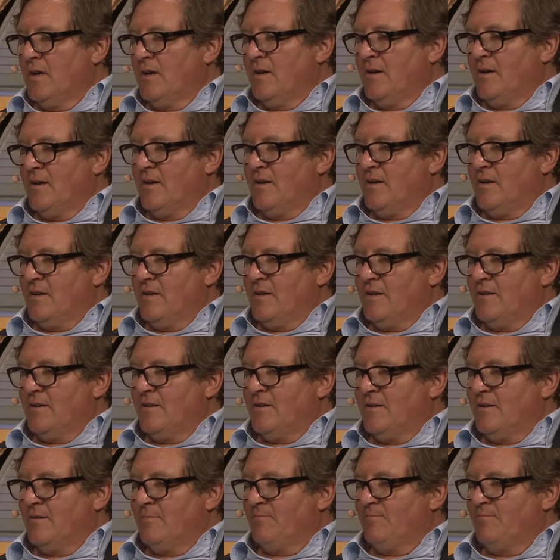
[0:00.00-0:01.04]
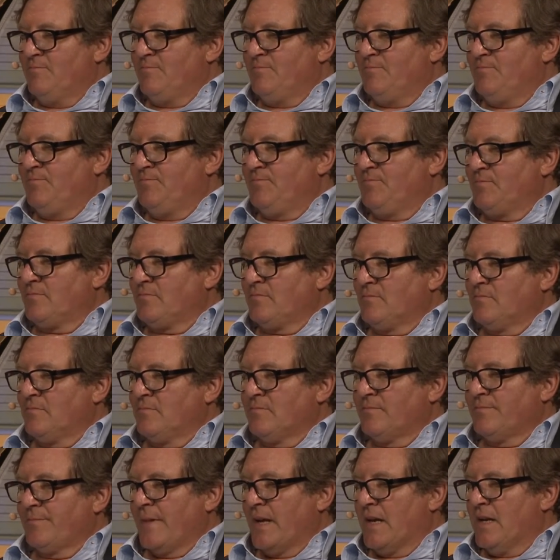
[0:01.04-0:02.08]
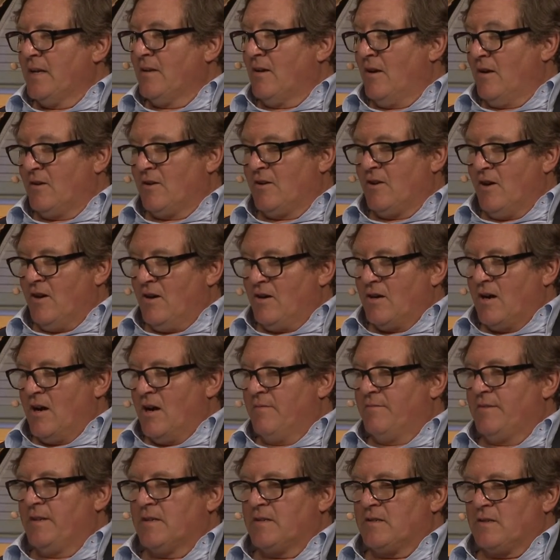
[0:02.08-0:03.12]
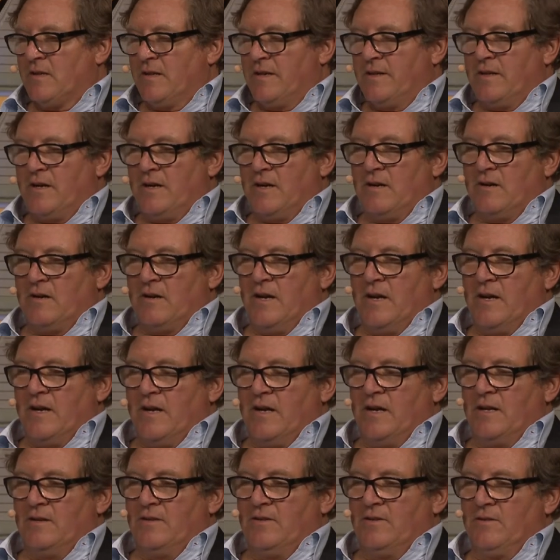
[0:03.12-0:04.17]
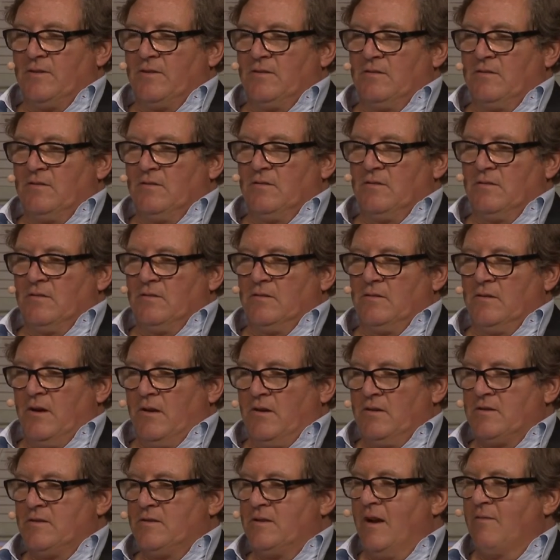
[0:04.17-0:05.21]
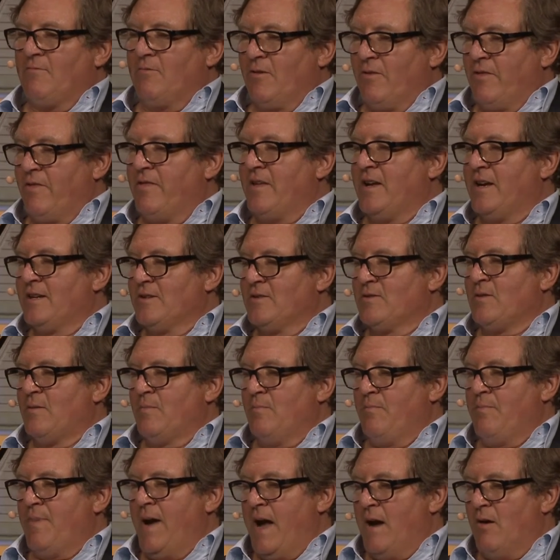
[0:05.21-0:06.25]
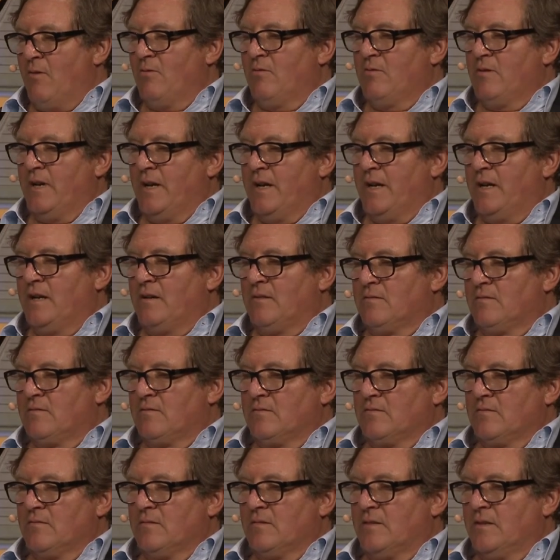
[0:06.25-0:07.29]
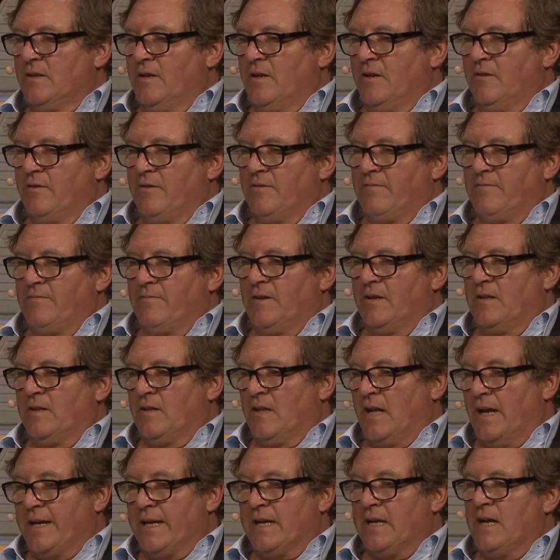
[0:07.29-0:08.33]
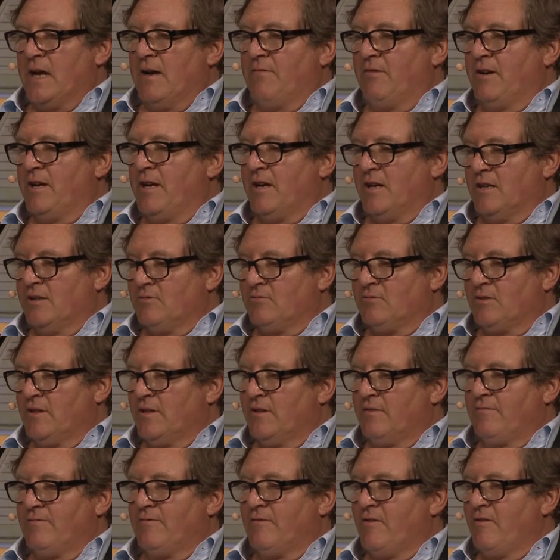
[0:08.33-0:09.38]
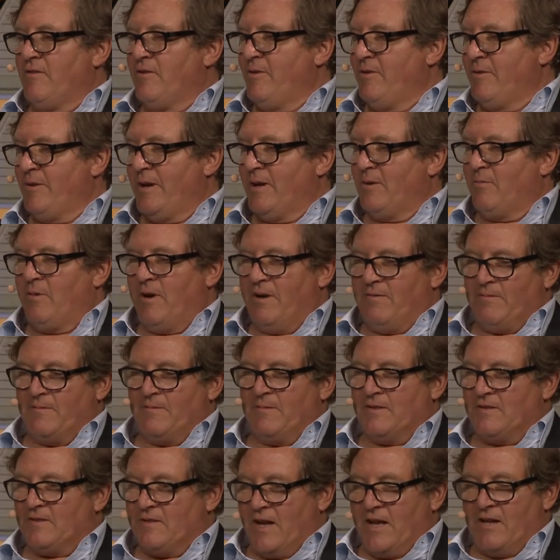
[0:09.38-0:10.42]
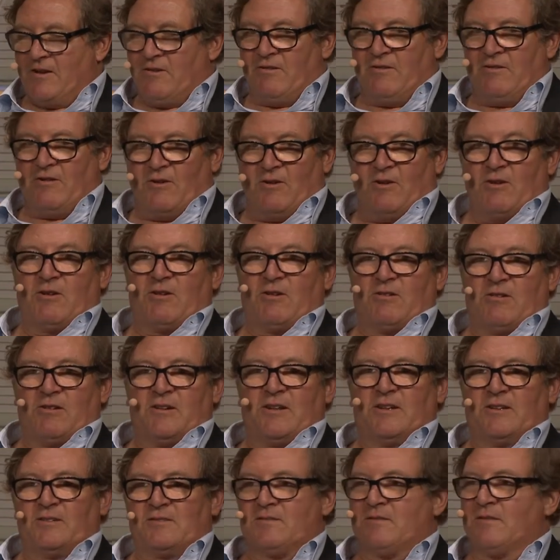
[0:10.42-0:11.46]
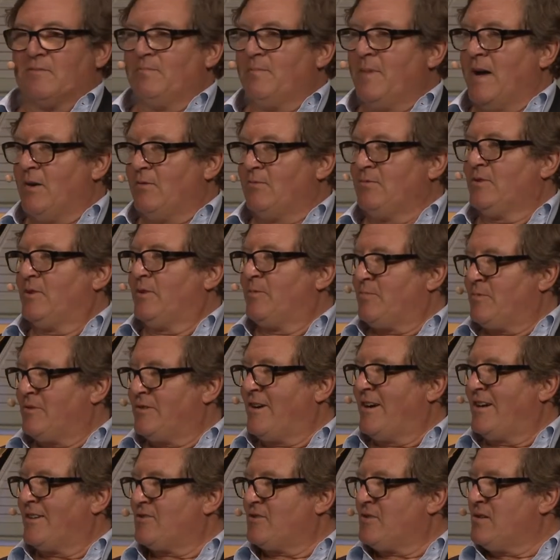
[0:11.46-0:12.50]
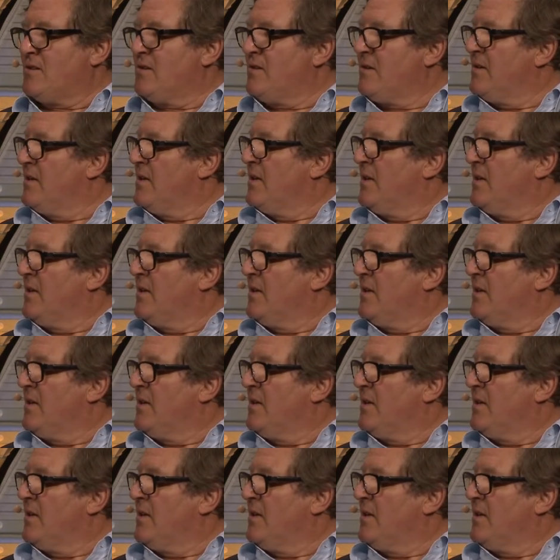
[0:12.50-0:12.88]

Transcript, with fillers: um, in Hong Kong, obviously there. And there are several things about it. You know, the, like in every country, the further you get away from the center, the harder it is to mount your production,